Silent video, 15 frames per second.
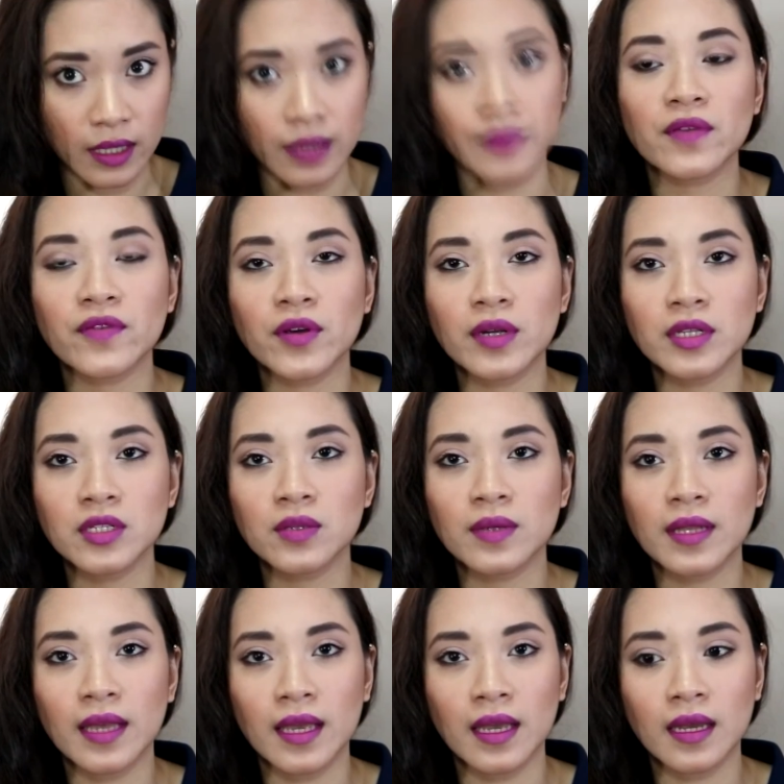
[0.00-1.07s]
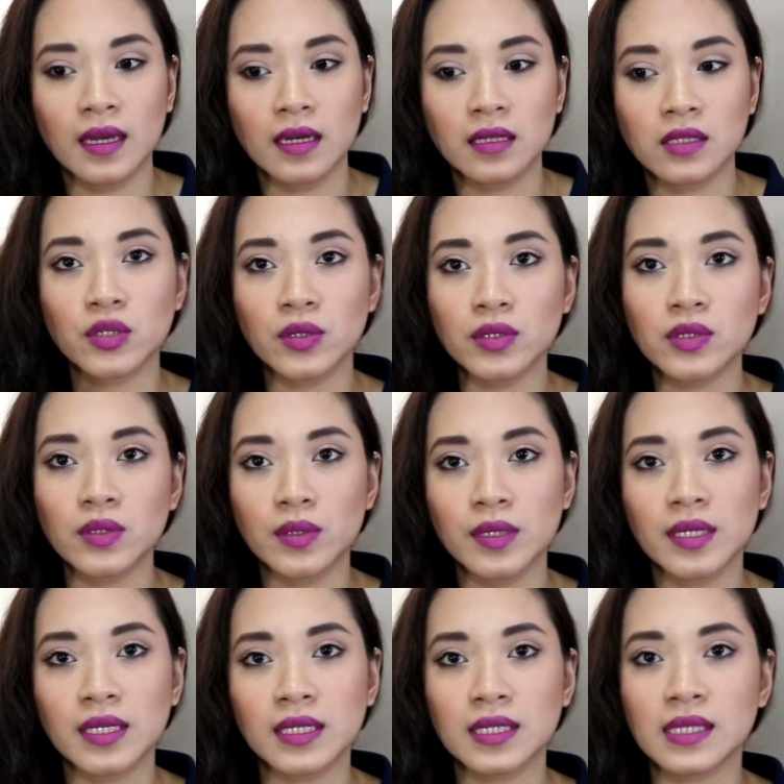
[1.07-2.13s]
If you're into short
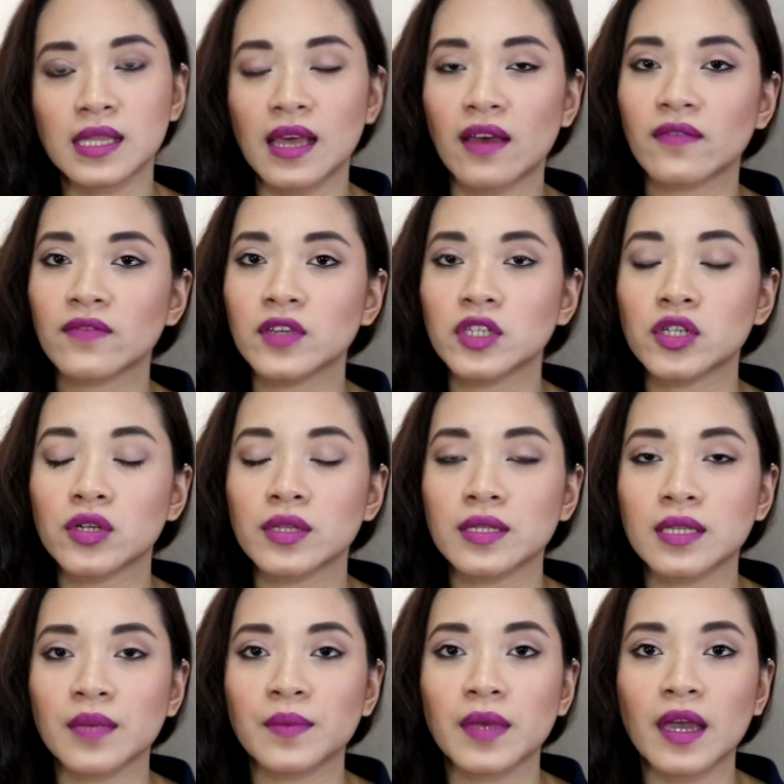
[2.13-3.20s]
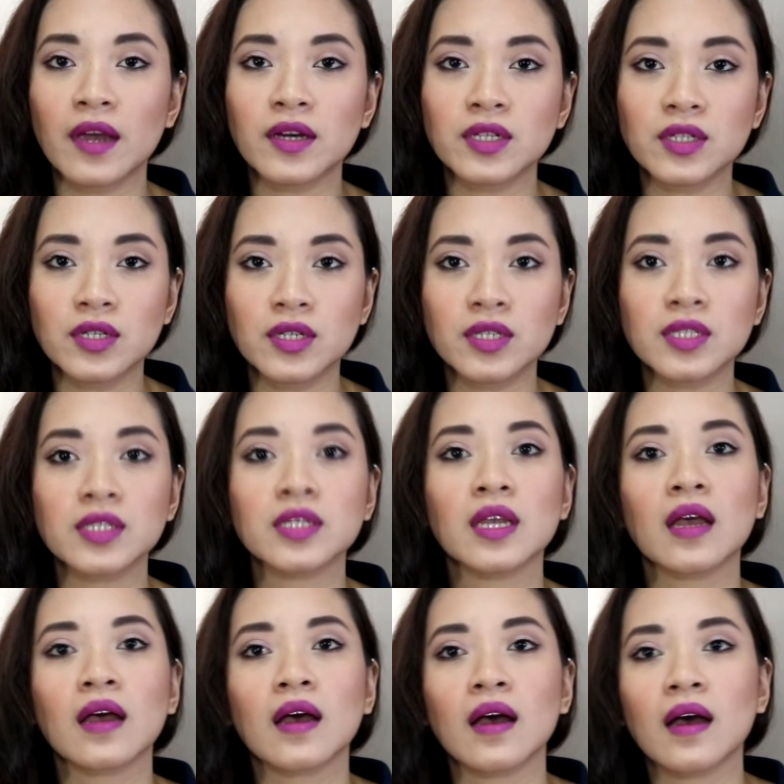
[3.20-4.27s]
stories that feature the same characters,
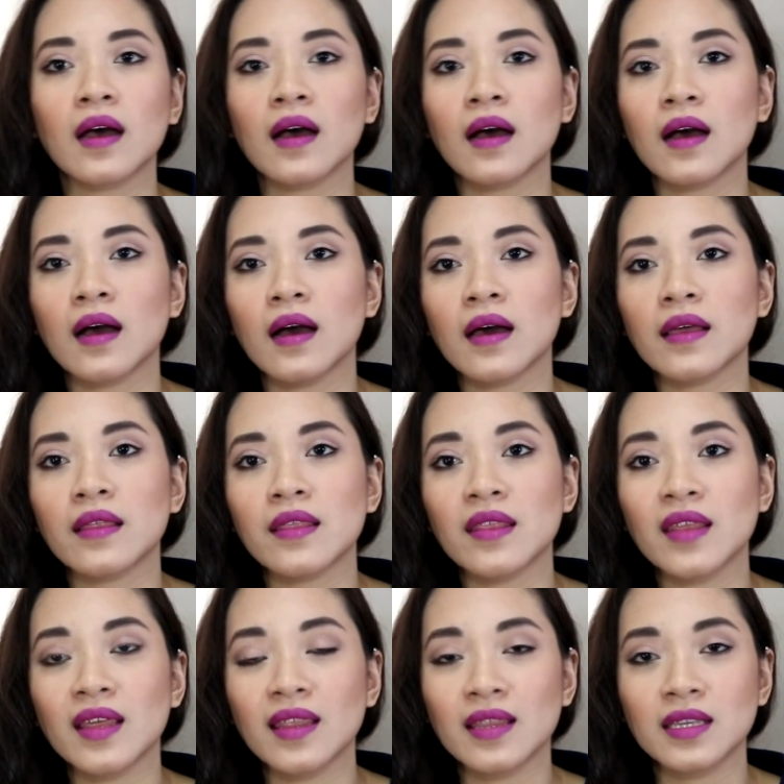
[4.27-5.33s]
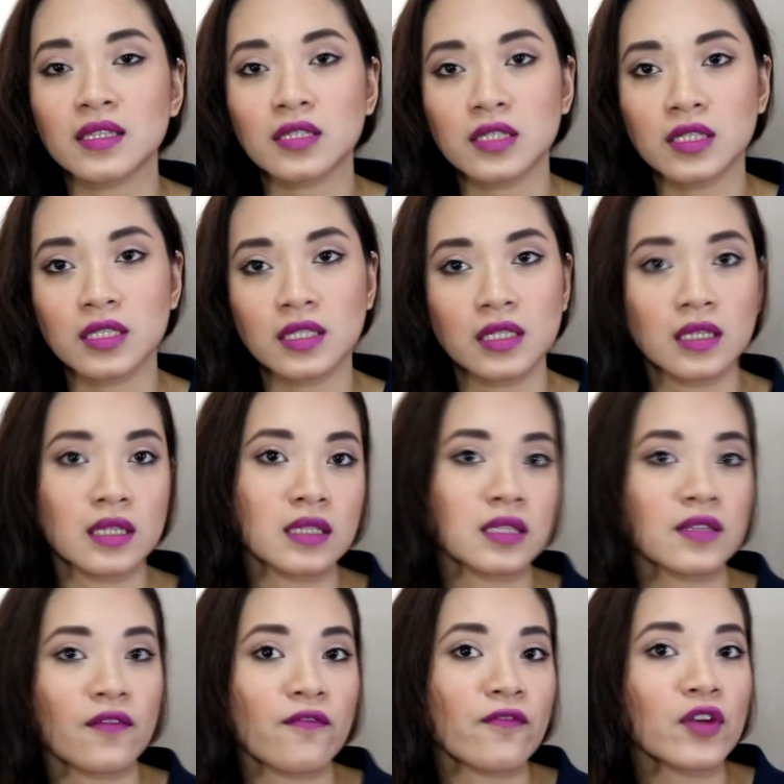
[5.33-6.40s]
then this is
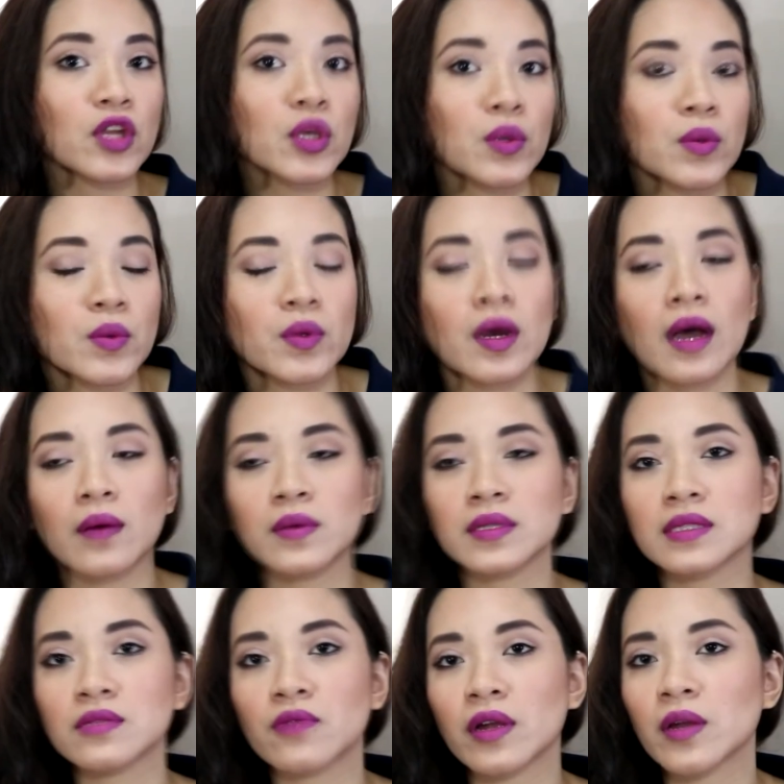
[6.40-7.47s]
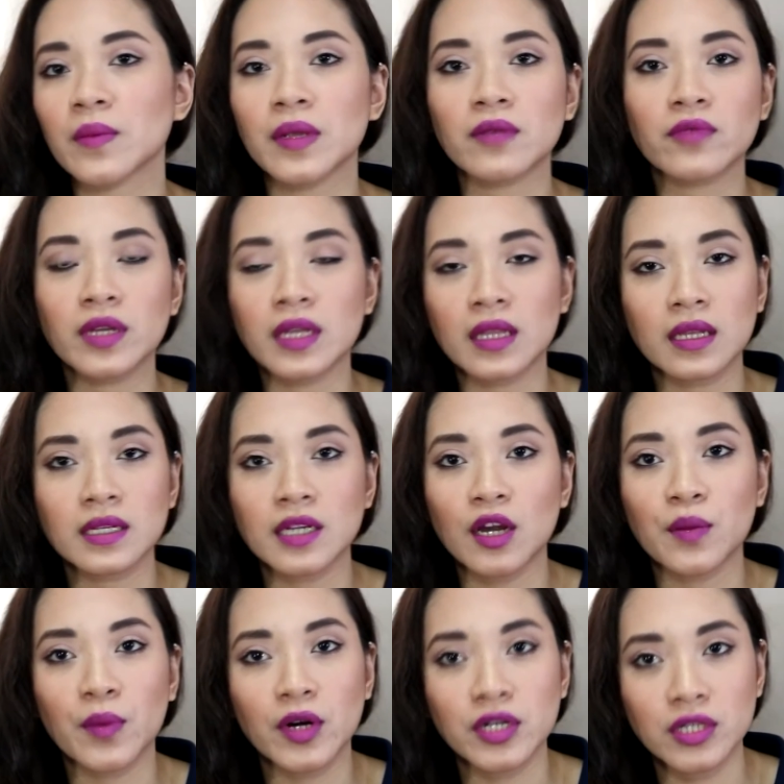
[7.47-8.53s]
for you. I would recommend reading the entire
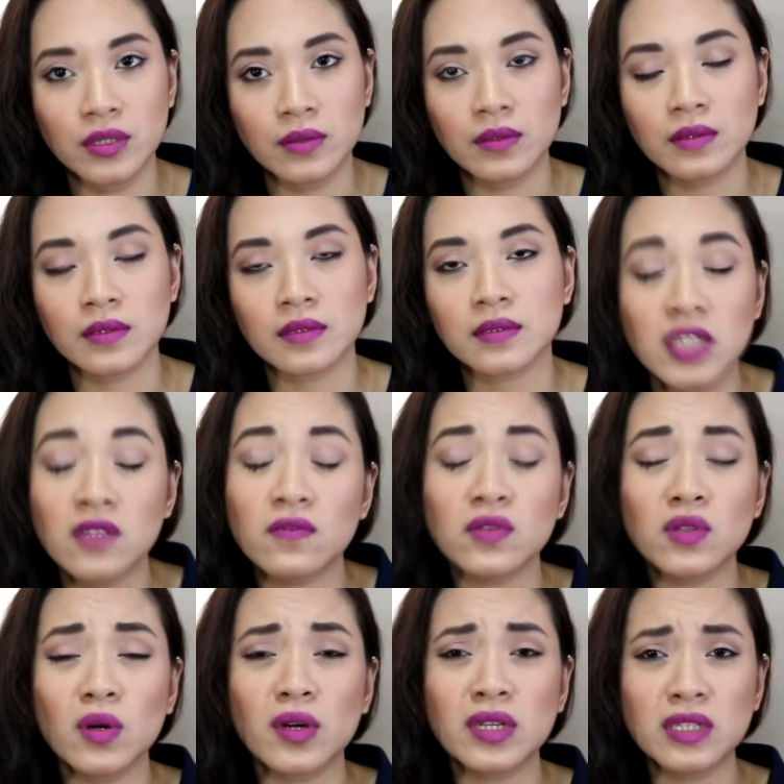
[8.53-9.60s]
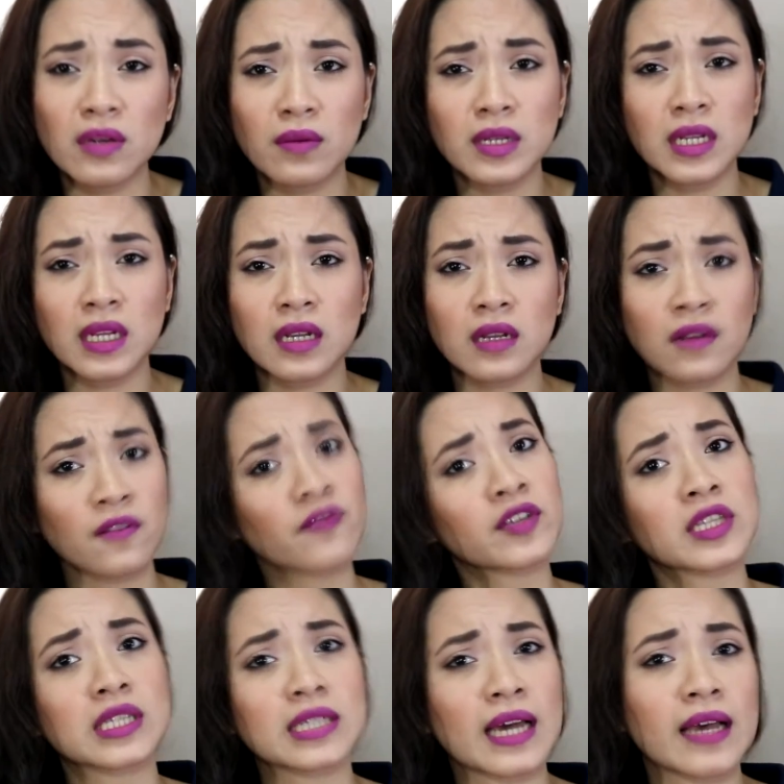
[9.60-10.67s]
part 2. Each of the stories are written in a
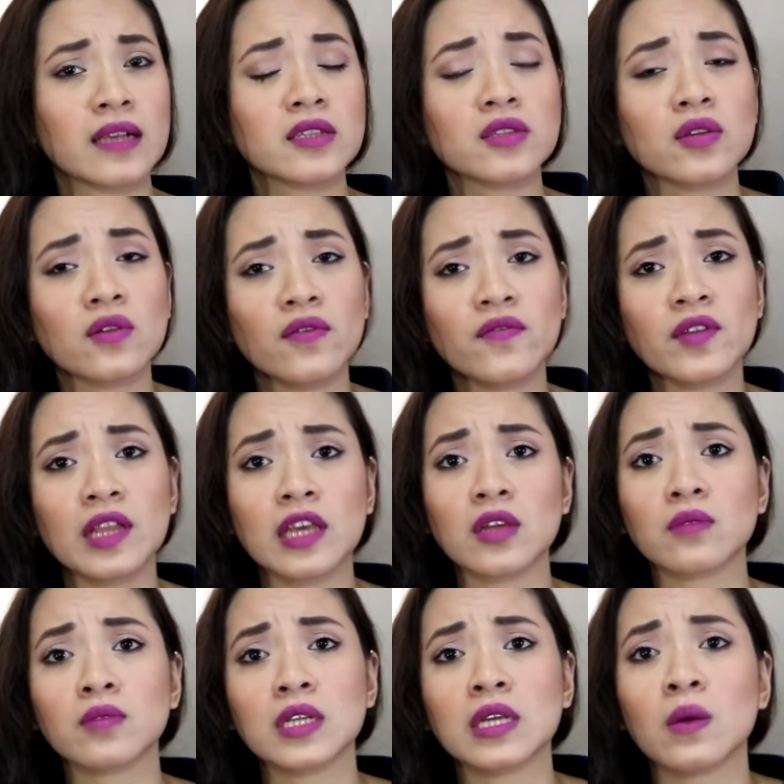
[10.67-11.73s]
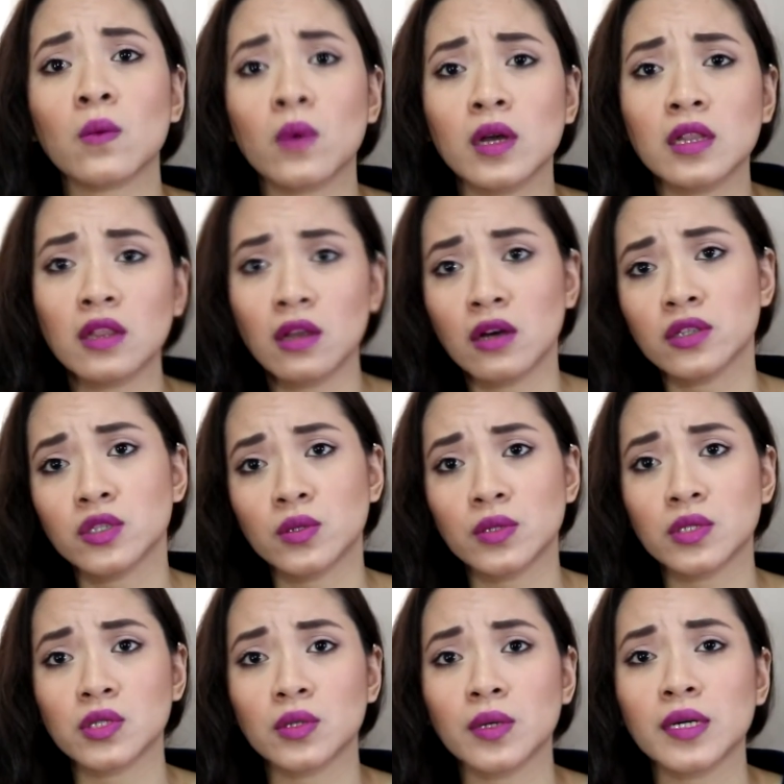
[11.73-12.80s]
different style, so you don't feel like you're reading one long short
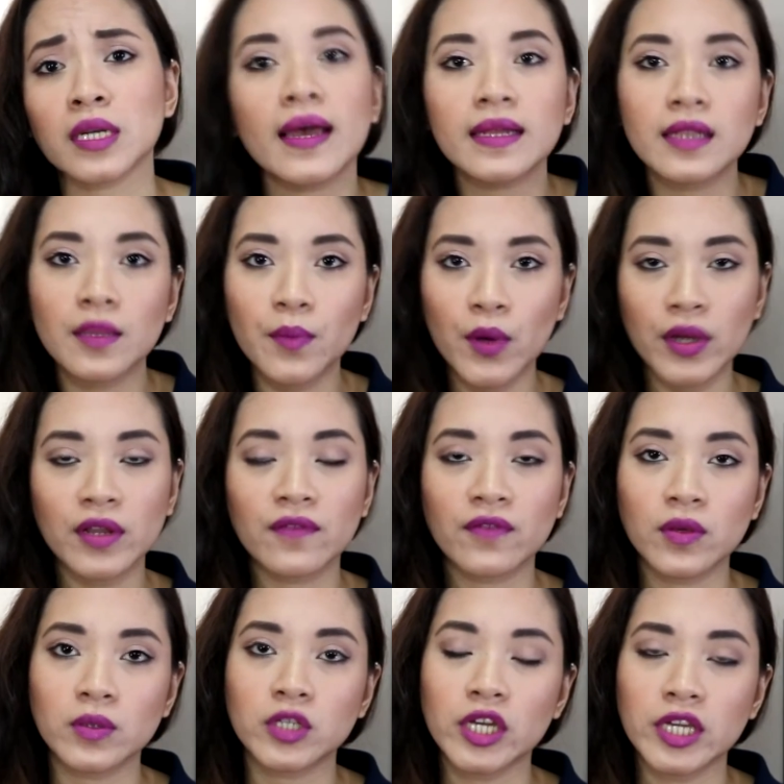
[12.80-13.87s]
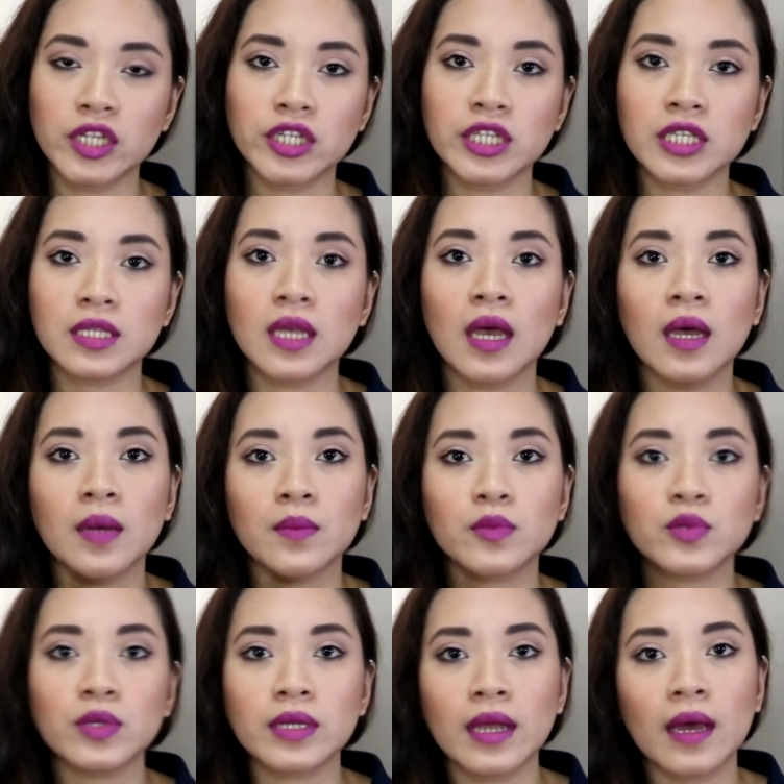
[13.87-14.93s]
story, and the point of view changes
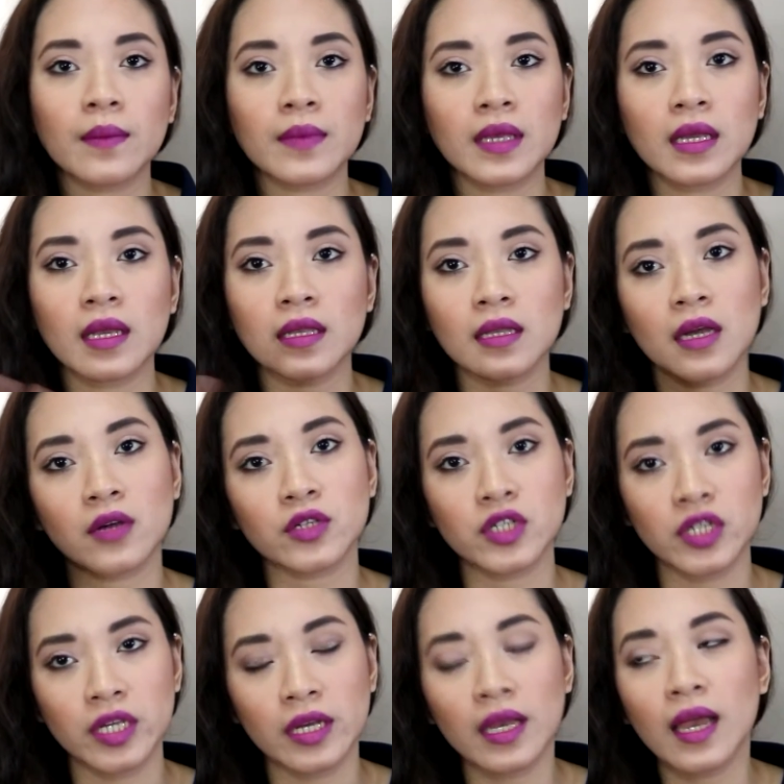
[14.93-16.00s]
between Hamik and Kaushik.